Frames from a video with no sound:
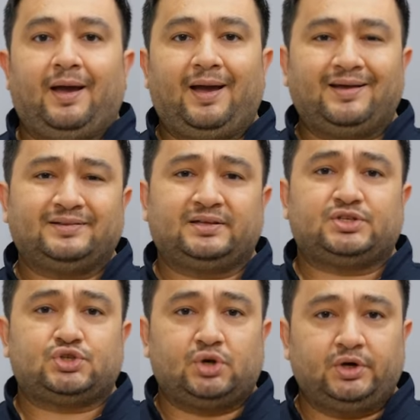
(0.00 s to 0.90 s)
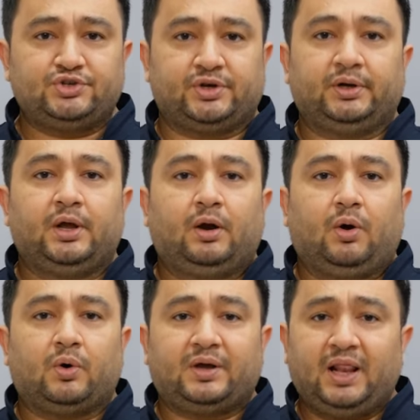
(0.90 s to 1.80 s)
and the surgeon
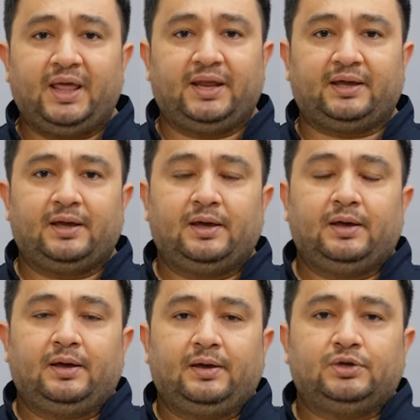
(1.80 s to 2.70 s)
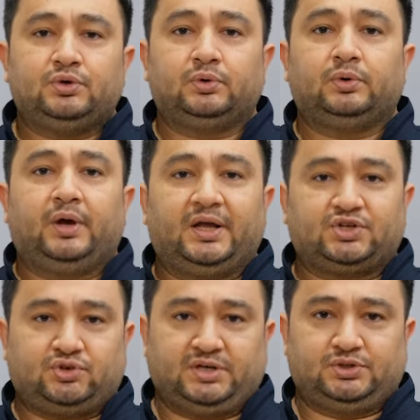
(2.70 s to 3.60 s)
or clinic you
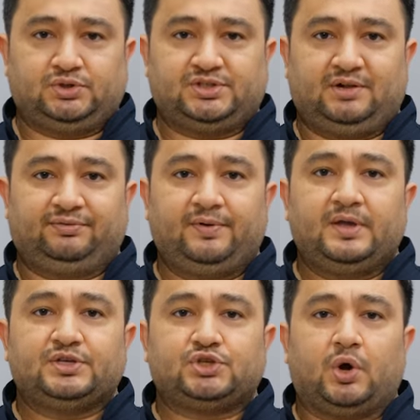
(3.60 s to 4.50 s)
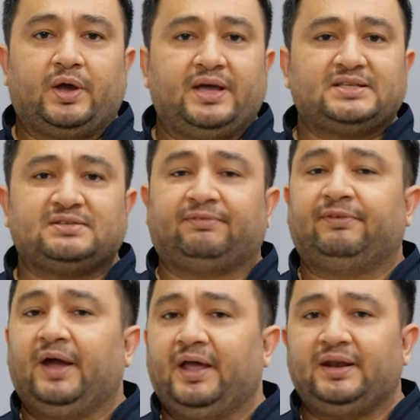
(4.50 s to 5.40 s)
entrust yourself. So it's
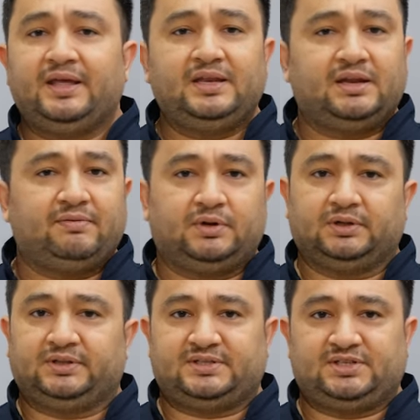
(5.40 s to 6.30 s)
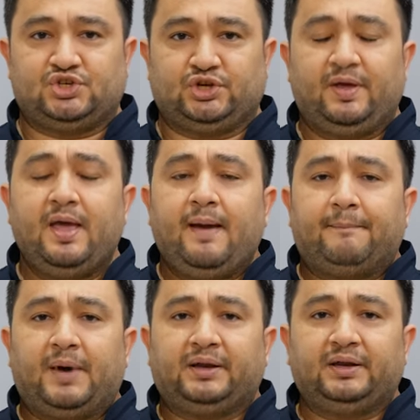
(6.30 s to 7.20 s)
an individual decision.
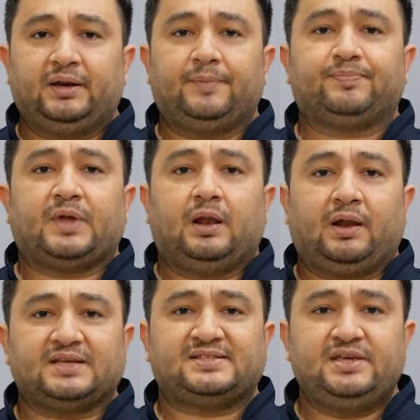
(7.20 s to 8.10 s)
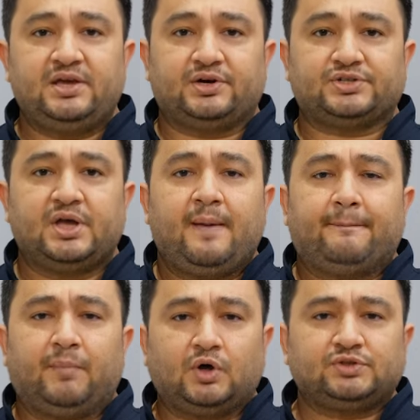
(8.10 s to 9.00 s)
But in the last years,
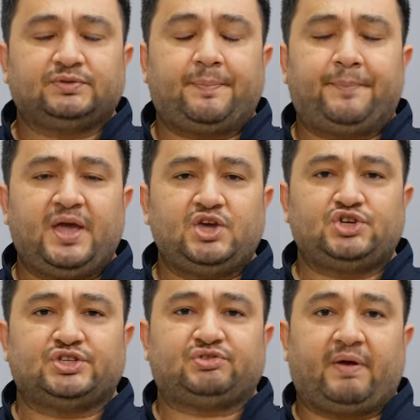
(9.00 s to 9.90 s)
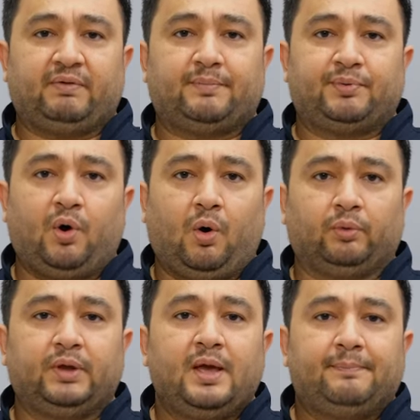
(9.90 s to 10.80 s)
most of the patients travel
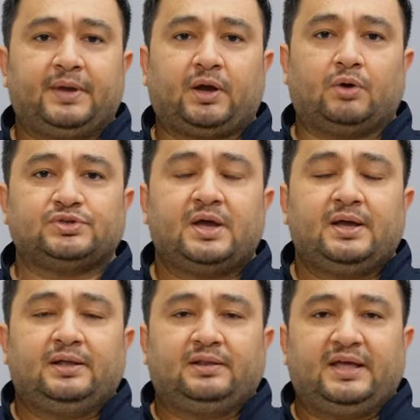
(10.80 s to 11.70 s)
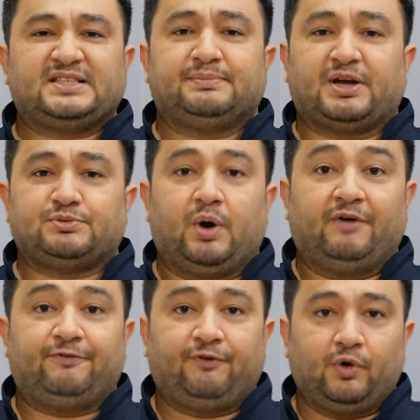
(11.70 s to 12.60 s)
abroad because it's much more
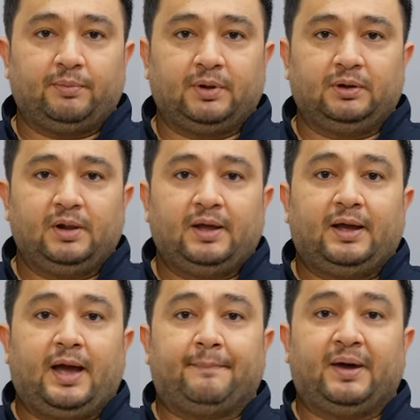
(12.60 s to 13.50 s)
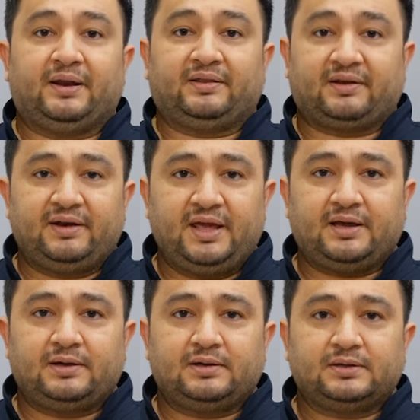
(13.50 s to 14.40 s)
affordable, a better
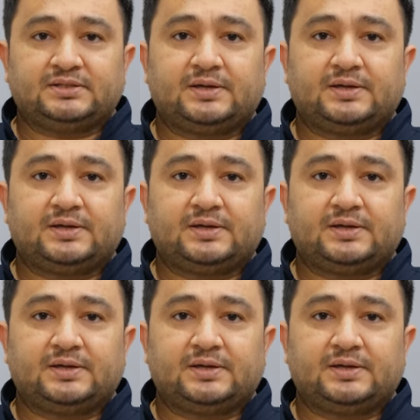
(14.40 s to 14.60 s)
technique,